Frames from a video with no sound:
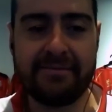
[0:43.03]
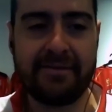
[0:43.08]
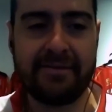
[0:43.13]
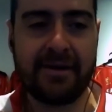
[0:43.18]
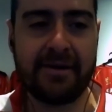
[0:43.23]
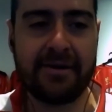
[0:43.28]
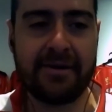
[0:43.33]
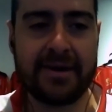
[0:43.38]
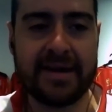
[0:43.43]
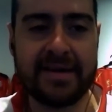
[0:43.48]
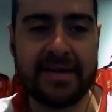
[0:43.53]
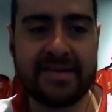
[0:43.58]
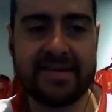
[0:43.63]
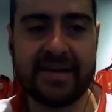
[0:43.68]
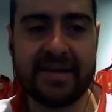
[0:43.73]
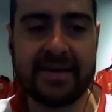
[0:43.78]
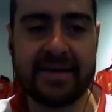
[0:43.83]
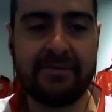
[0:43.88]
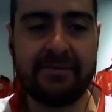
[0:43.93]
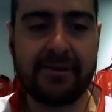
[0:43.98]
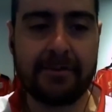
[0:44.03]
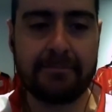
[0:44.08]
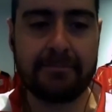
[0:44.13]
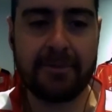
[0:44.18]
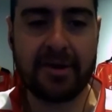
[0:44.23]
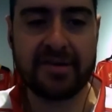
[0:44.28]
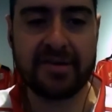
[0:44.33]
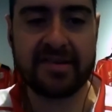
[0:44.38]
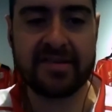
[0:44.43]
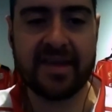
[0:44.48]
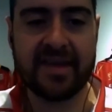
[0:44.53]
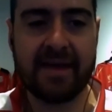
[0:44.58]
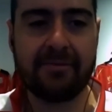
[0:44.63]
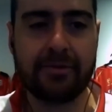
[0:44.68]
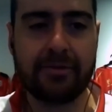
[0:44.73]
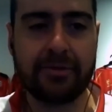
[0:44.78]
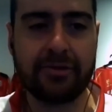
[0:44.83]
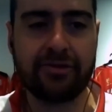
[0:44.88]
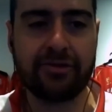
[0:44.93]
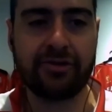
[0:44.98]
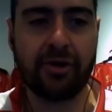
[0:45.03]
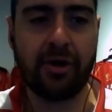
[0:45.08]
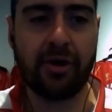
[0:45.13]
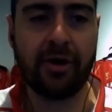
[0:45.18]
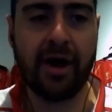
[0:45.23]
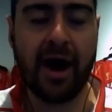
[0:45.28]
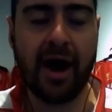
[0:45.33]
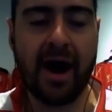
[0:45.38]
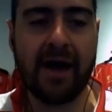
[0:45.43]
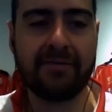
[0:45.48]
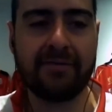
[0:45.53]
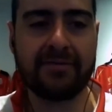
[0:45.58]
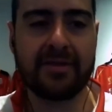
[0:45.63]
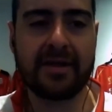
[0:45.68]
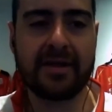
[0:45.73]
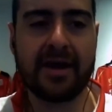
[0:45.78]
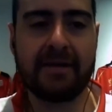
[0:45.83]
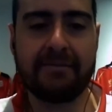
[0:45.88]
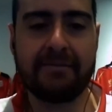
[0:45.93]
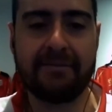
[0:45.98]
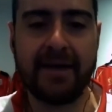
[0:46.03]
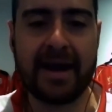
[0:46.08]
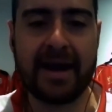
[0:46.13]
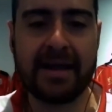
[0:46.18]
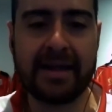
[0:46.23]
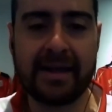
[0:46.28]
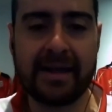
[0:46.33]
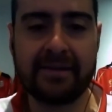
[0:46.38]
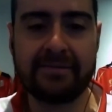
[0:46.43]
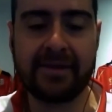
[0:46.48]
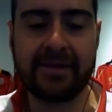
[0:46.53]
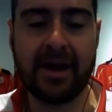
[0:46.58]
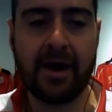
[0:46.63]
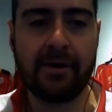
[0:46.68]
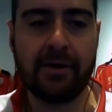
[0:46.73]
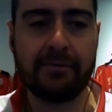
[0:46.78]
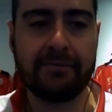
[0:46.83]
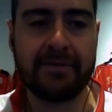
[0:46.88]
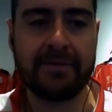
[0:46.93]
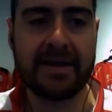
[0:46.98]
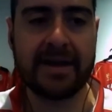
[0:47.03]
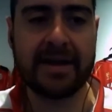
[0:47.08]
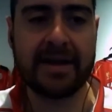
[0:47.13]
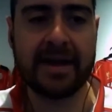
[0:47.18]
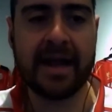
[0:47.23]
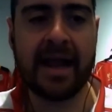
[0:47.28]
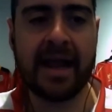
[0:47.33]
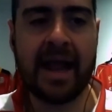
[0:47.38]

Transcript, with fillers: very significant person to have on the show after the unveiling of Carl Veart